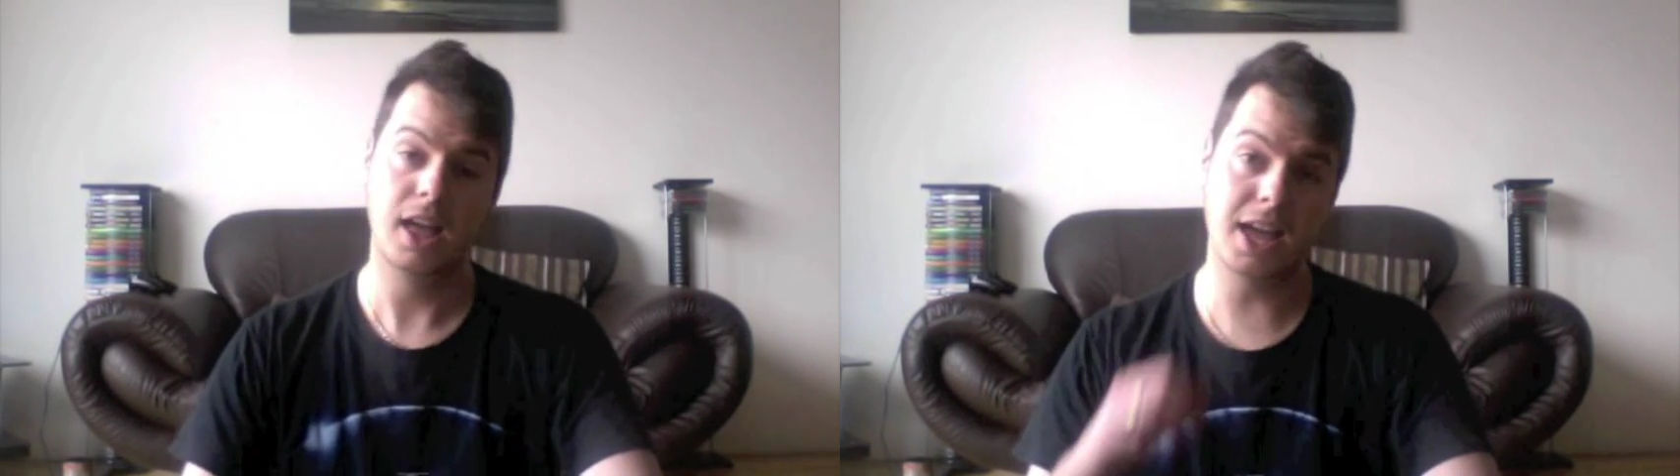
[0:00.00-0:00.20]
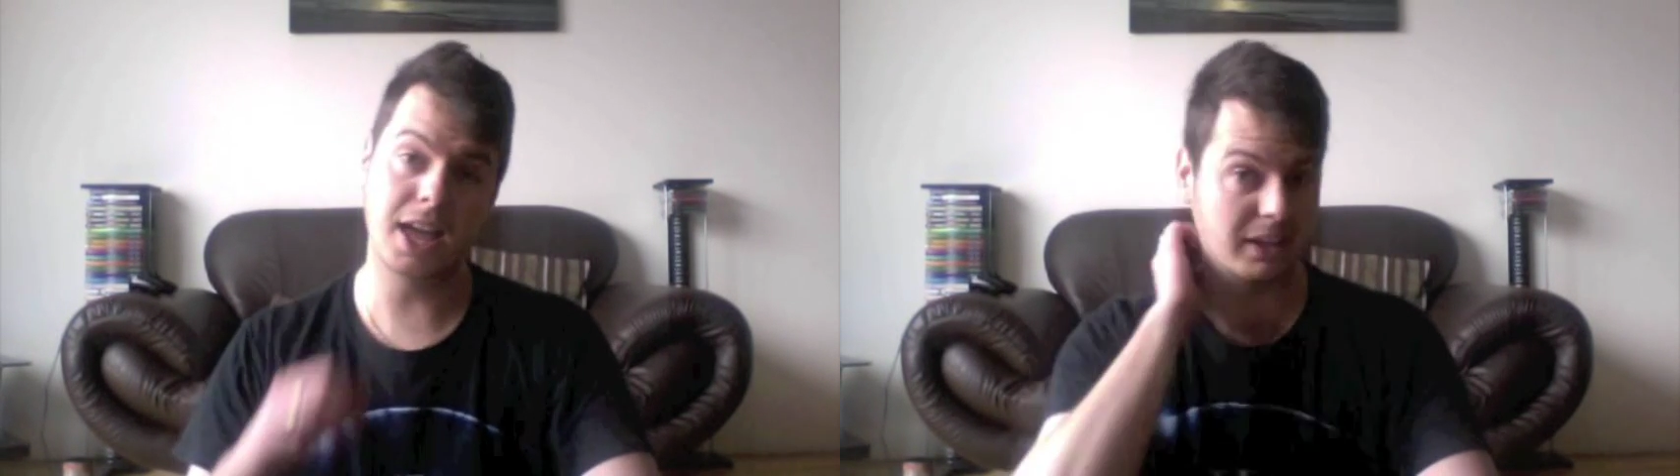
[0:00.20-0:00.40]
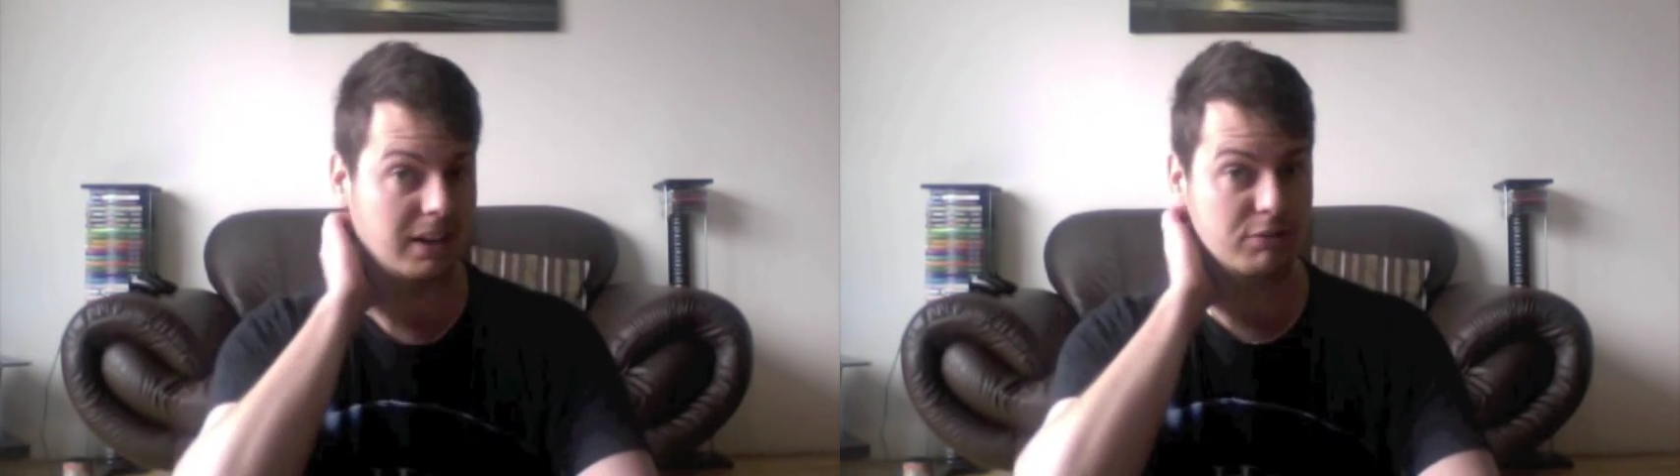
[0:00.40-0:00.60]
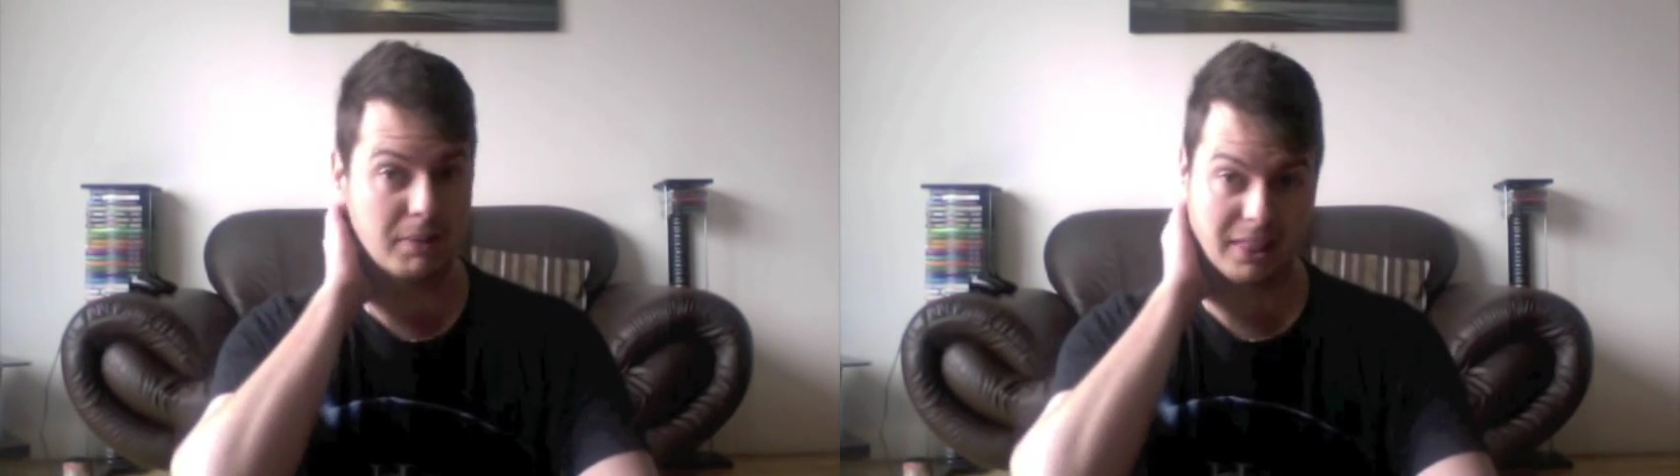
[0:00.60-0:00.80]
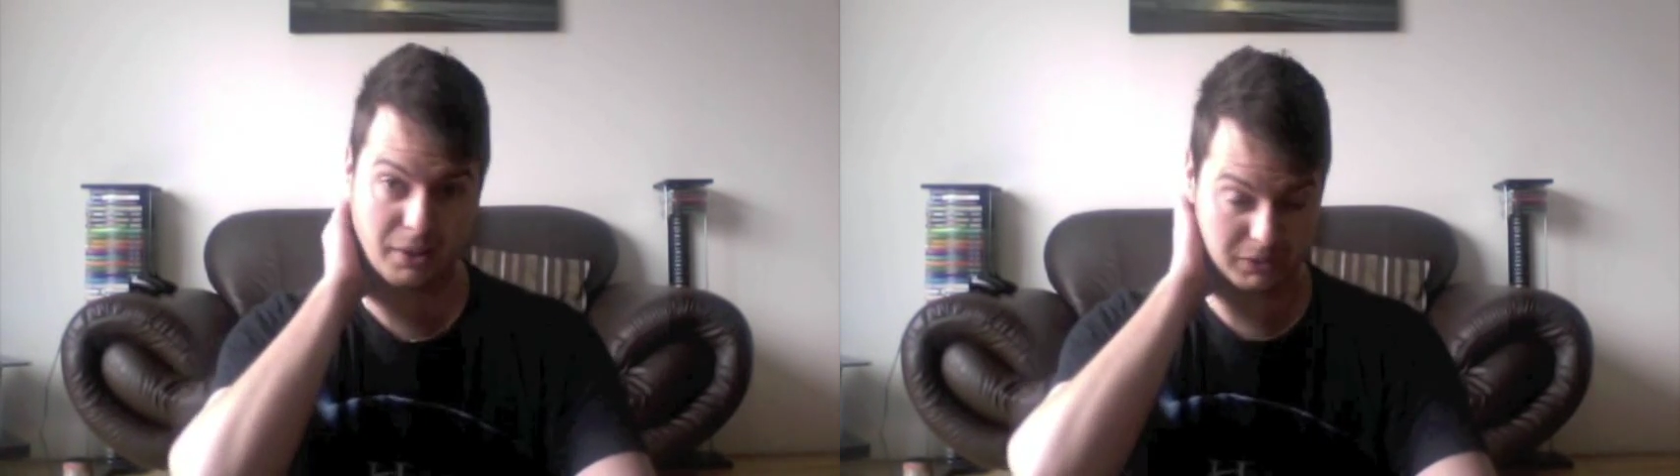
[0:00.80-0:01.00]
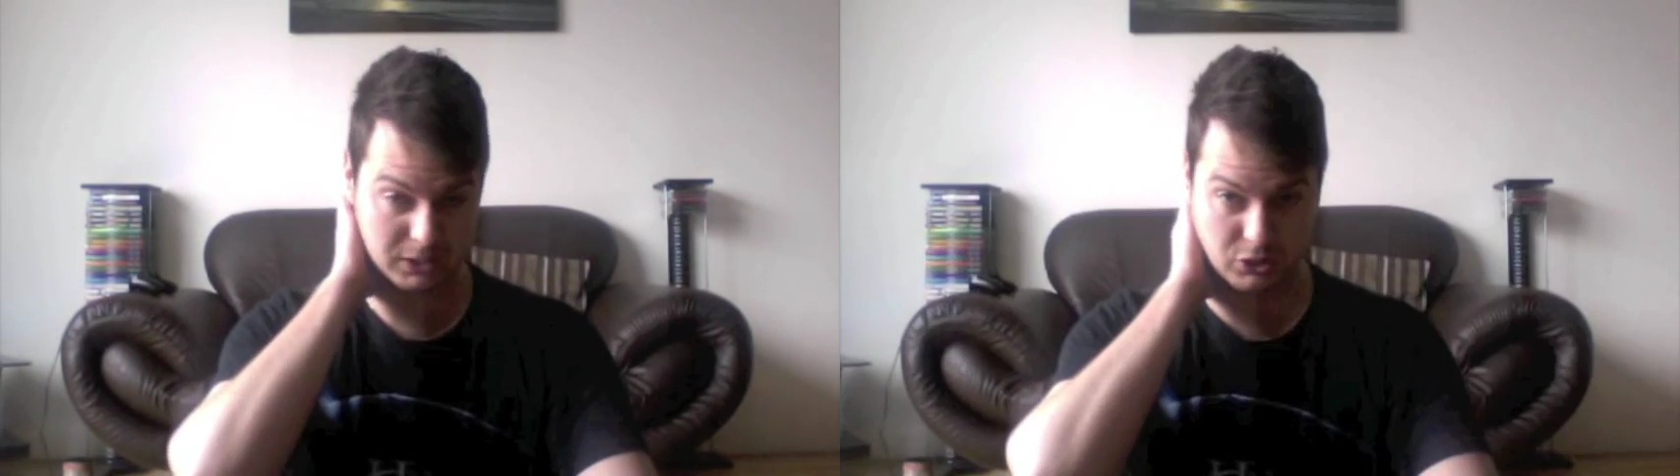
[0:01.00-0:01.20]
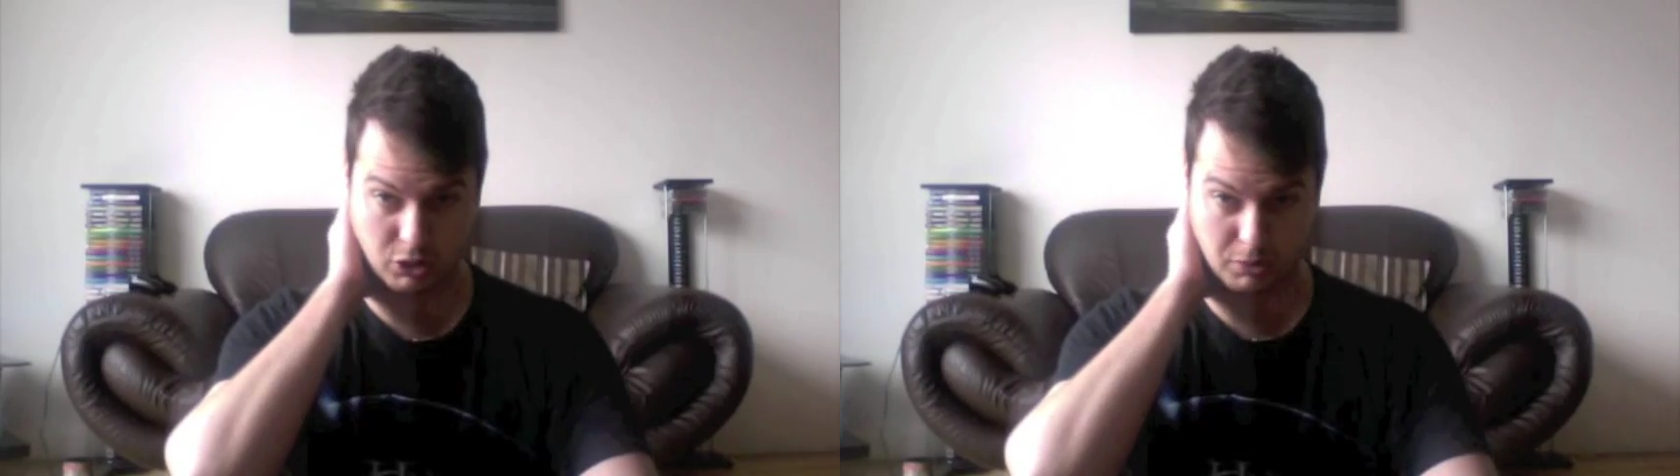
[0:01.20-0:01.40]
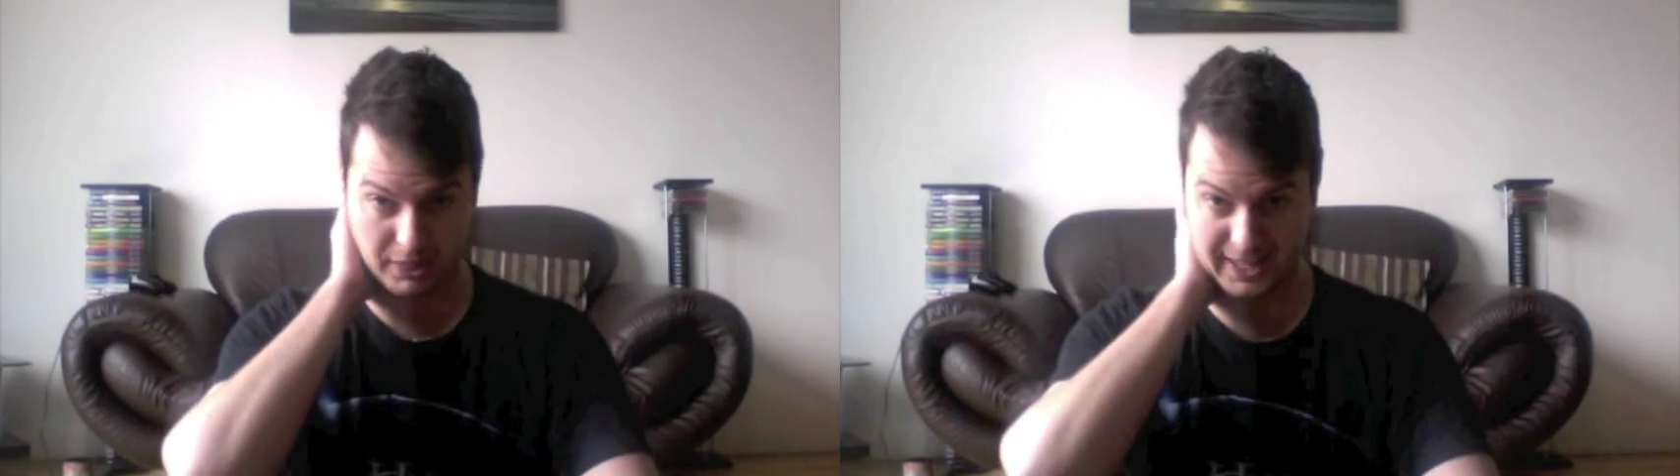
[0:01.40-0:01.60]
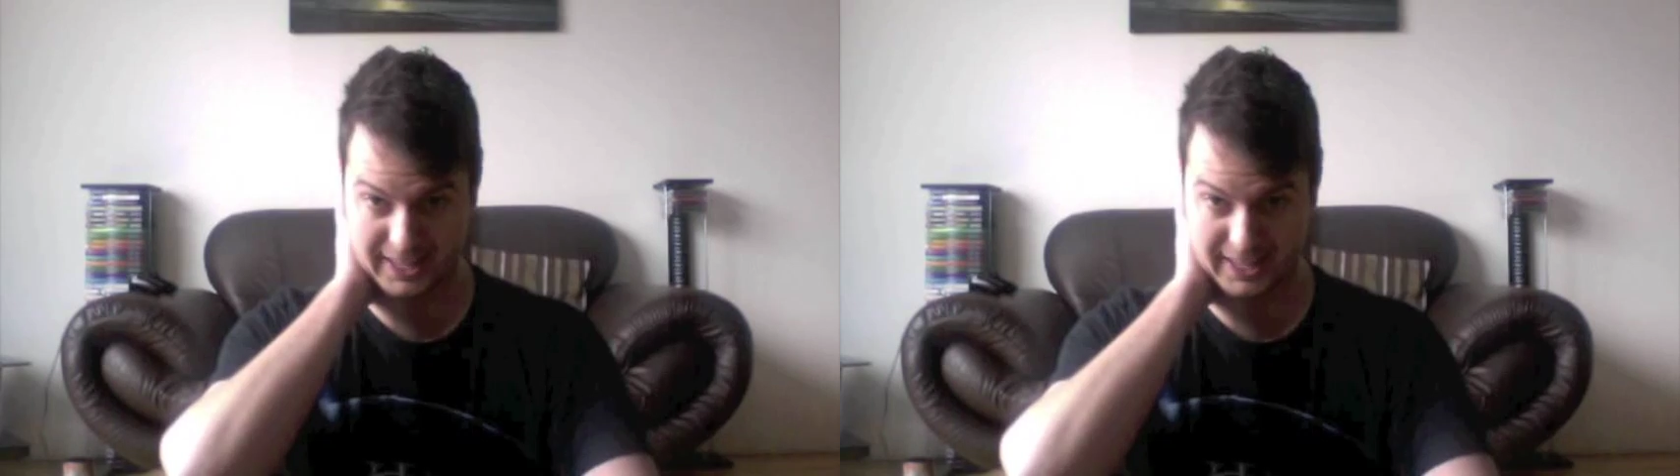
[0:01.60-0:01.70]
Anyway, enough about that, we'll talk about that